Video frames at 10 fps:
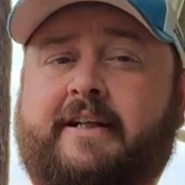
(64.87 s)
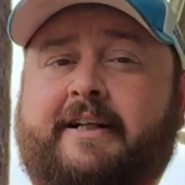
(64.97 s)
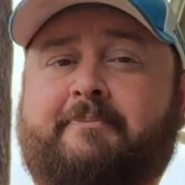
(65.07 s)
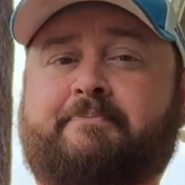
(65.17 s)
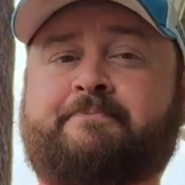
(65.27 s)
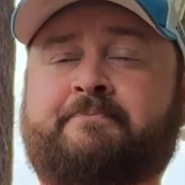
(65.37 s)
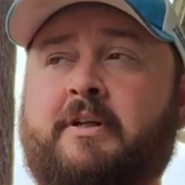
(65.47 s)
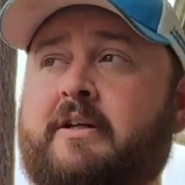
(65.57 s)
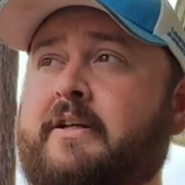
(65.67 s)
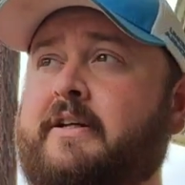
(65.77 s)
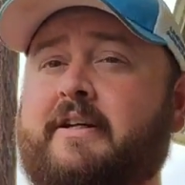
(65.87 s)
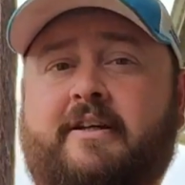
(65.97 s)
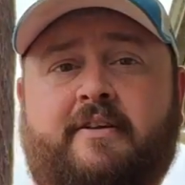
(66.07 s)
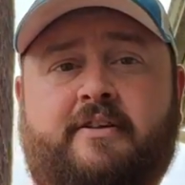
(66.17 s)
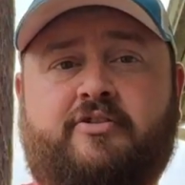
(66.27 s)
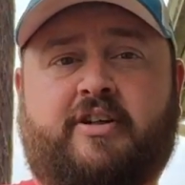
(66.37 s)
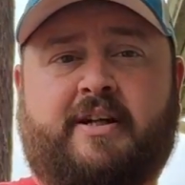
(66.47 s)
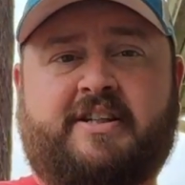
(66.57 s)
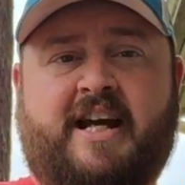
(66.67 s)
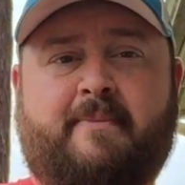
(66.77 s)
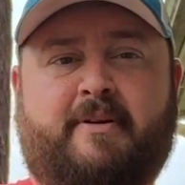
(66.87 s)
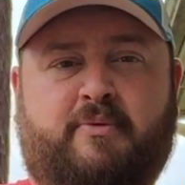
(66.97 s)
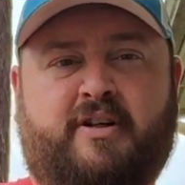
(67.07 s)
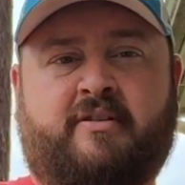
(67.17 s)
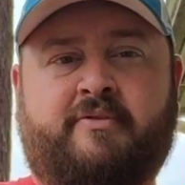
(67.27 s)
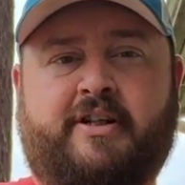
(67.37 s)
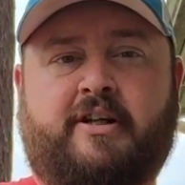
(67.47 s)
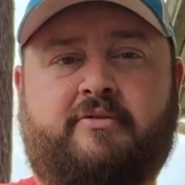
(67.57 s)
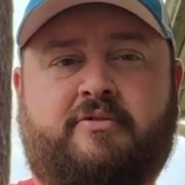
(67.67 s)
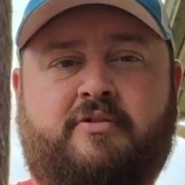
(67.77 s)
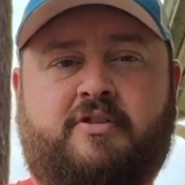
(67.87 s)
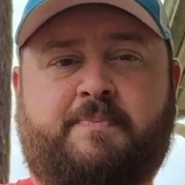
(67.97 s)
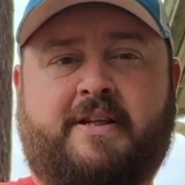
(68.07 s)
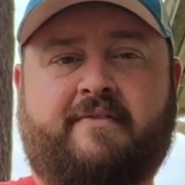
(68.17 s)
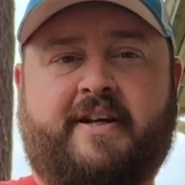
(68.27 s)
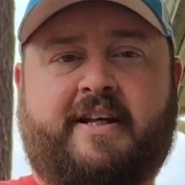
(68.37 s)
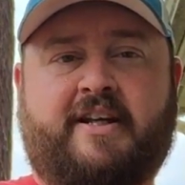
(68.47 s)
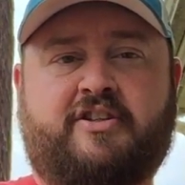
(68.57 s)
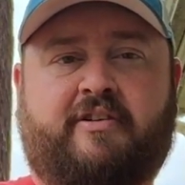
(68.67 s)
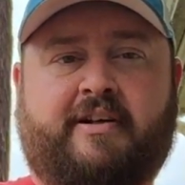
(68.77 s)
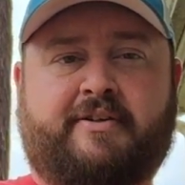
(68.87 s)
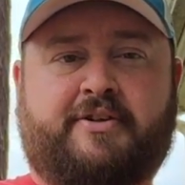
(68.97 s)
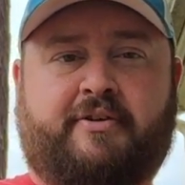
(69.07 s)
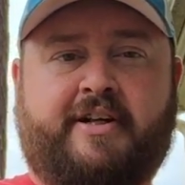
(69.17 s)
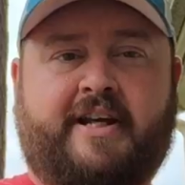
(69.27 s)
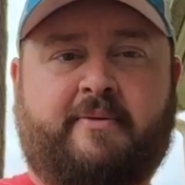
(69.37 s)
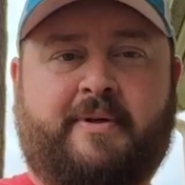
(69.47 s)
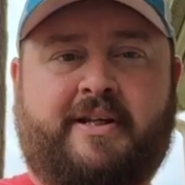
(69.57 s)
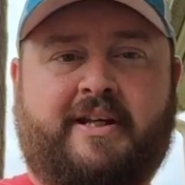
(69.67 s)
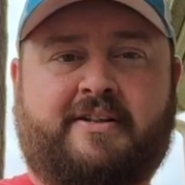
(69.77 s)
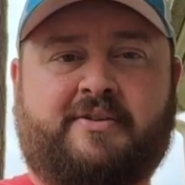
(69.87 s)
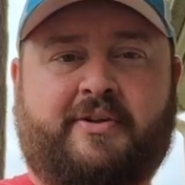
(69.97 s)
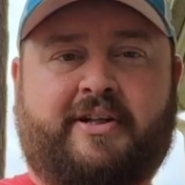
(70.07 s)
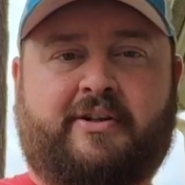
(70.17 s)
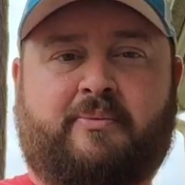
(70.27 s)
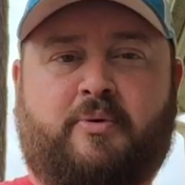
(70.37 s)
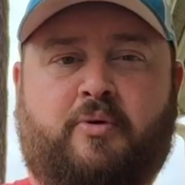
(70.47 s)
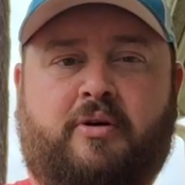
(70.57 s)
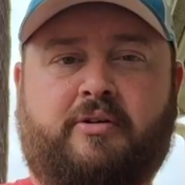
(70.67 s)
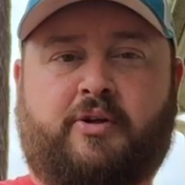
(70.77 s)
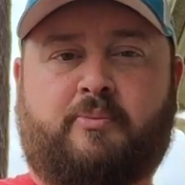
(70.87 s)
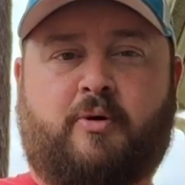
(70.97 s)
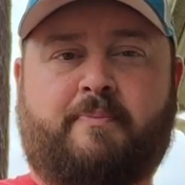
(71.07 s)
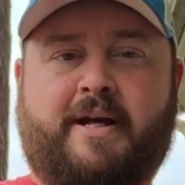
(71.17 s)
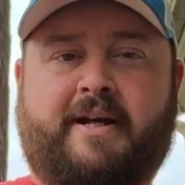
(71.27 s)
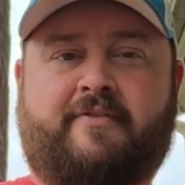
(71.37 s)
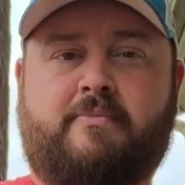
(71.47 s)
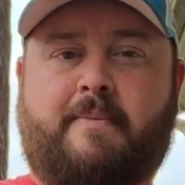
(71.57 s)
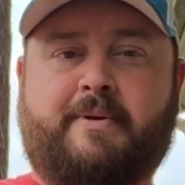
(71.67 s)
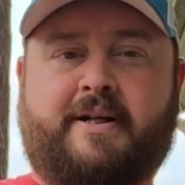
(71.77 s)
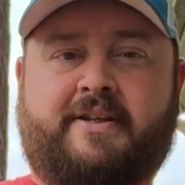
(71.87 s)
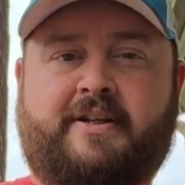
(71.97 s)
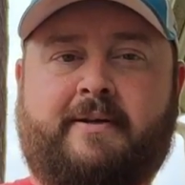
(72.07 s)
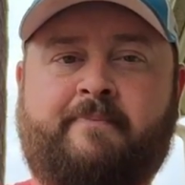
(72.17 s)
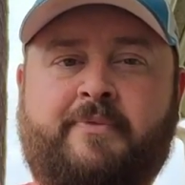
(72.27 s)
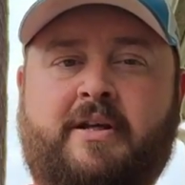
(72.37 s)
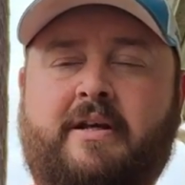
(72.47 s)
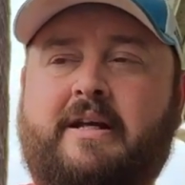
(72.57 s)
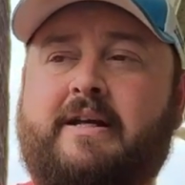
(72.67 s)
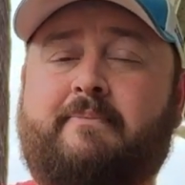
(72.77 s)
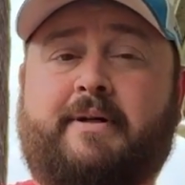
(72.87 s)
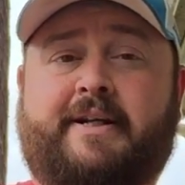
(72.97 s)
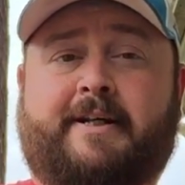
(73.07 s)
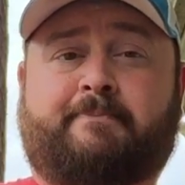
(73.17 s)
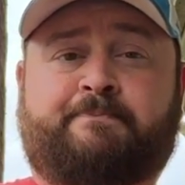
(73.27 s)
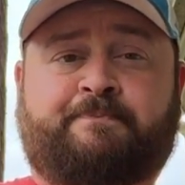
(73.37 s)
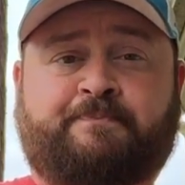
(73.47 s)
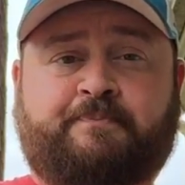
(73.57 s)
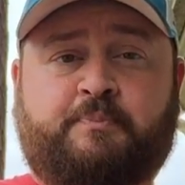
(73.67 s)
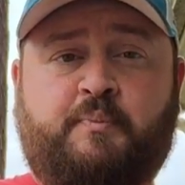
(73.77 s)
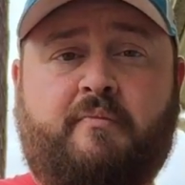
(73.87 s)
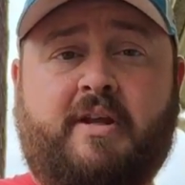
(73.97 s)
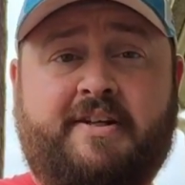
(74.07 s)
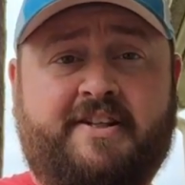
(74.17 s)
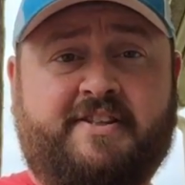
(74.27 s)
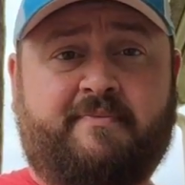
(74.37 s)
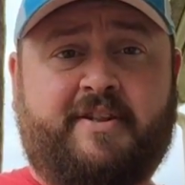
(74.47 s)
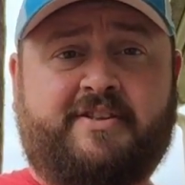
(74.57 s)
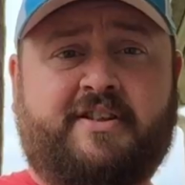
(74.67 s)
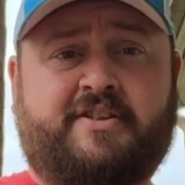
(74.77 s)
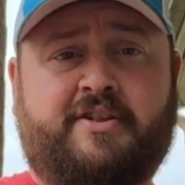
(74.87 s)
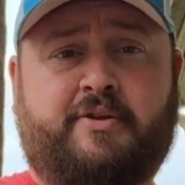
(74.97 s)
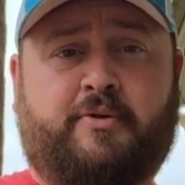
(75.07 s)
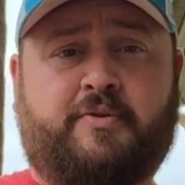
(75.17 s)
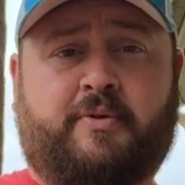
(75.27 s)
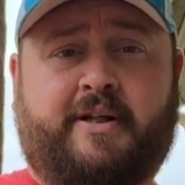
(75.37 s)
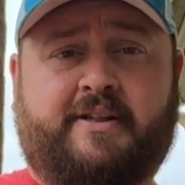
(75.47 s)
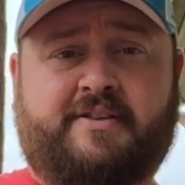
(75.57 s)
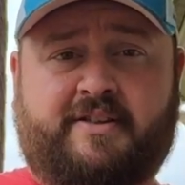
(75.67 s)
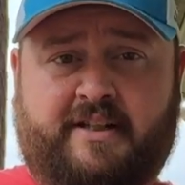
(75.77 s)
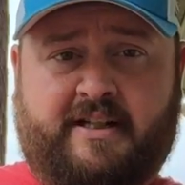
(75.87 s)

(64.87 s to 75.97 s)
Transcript: Um, try to time it where you know spend the vacation around a three day weekend, so I get a little more a little more bang for my buck there. But um, I did some visiting to the northwest.